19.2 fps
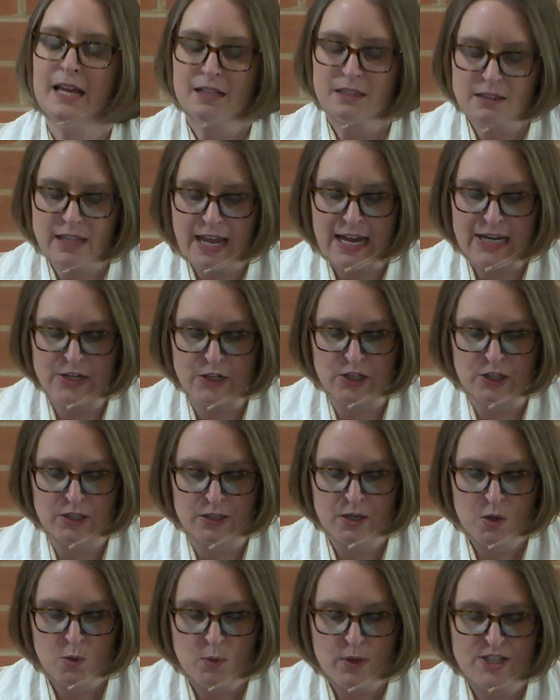Later,
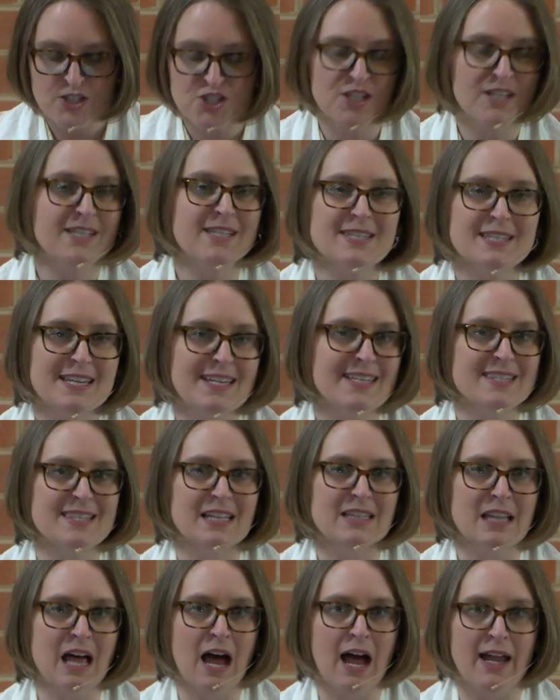when she sees the
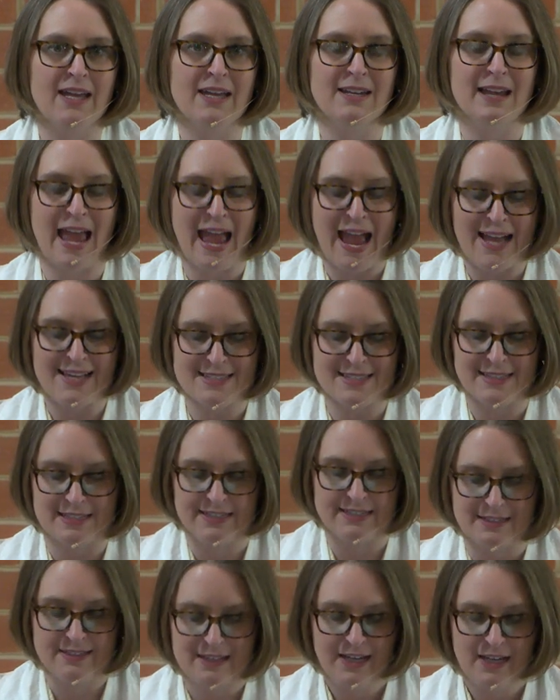lion, Aslan,
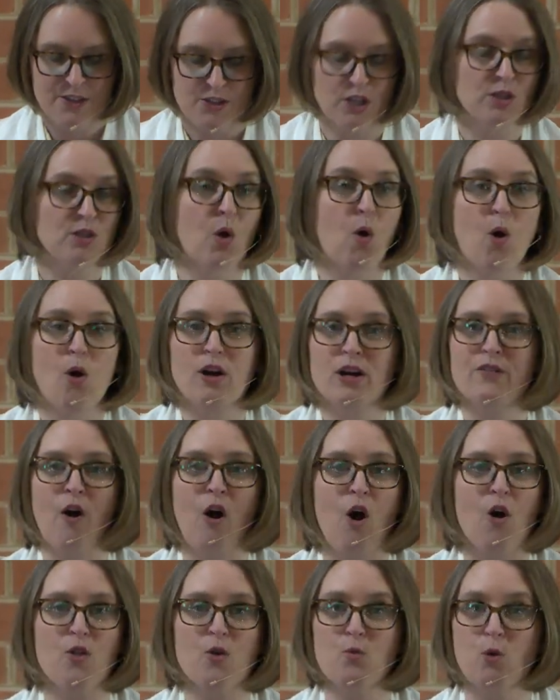the lord of
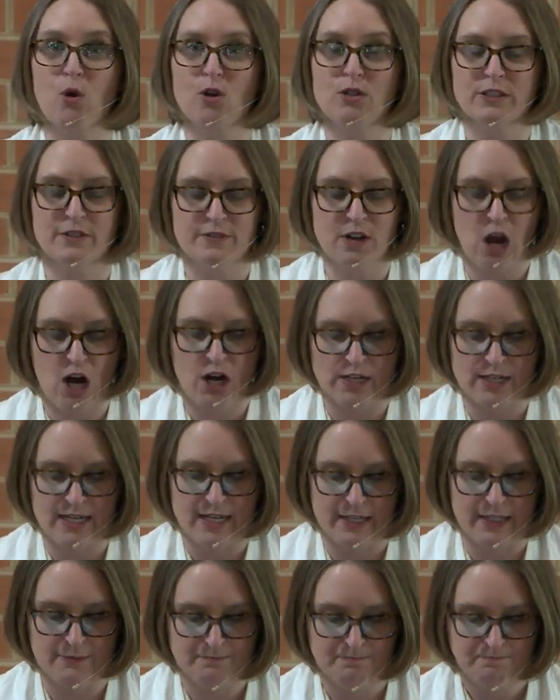all the world of
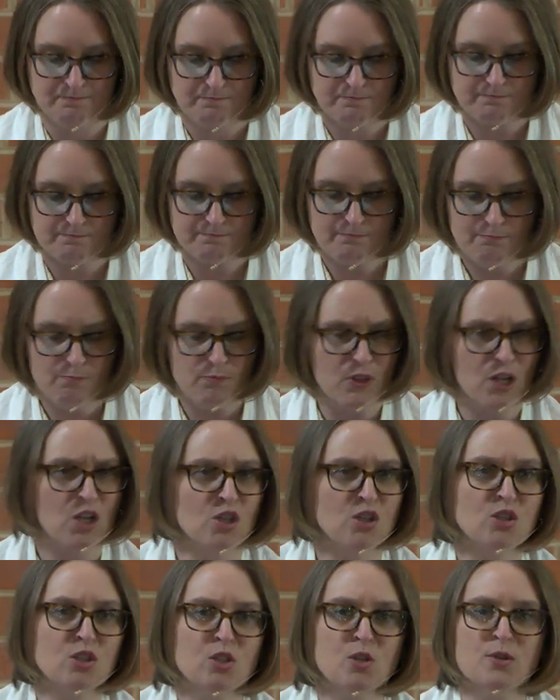Narnia,
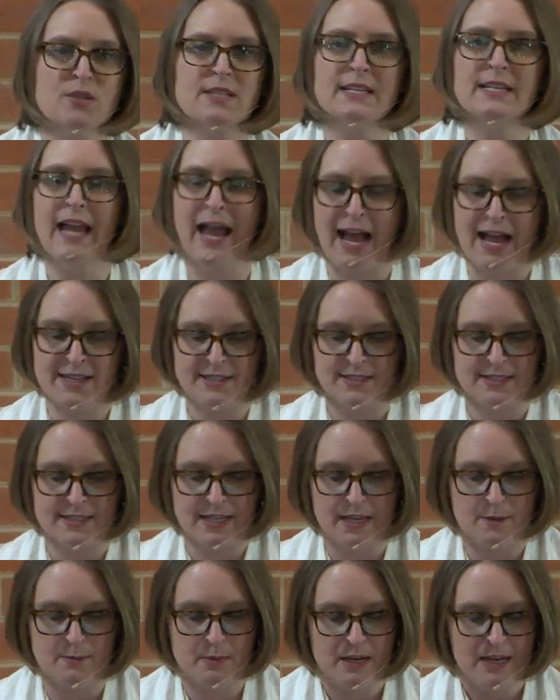Lucy asks
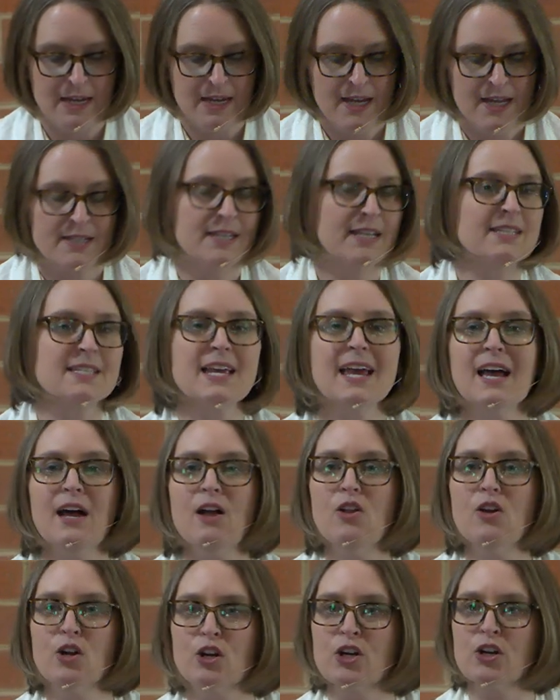him to
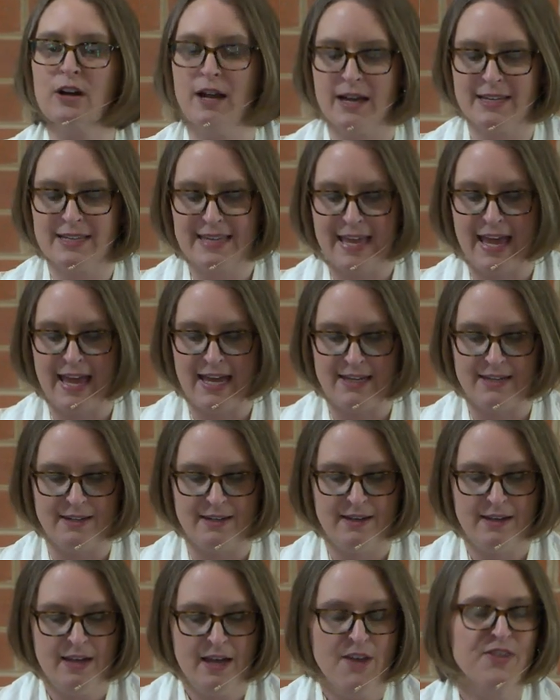tell her again
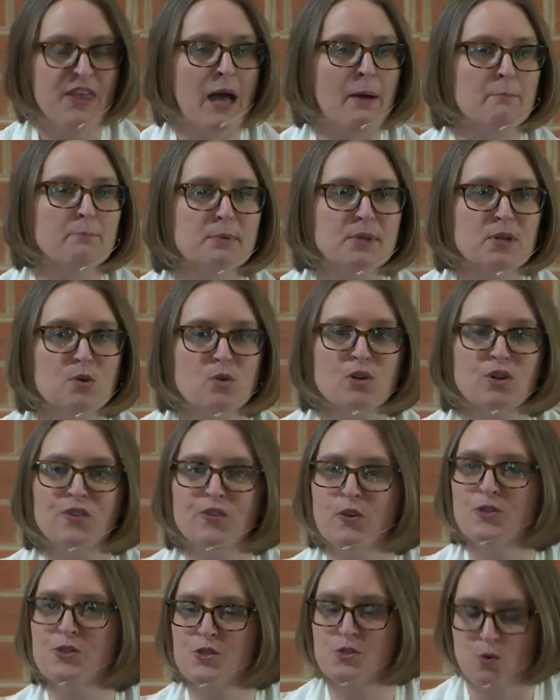that
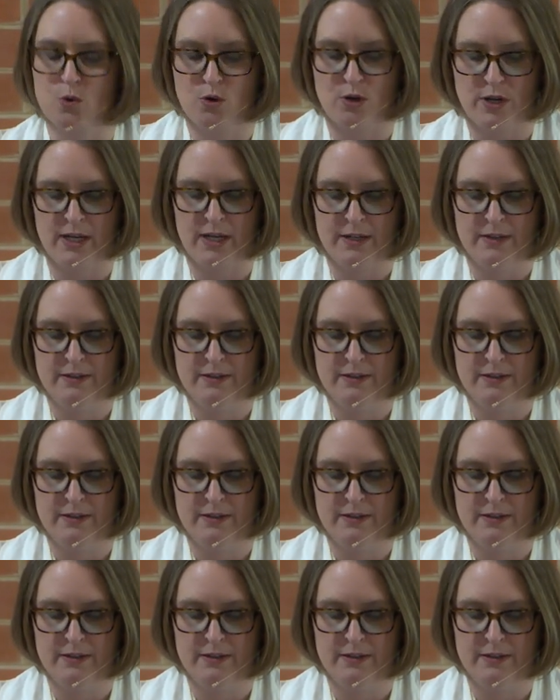beautiful story.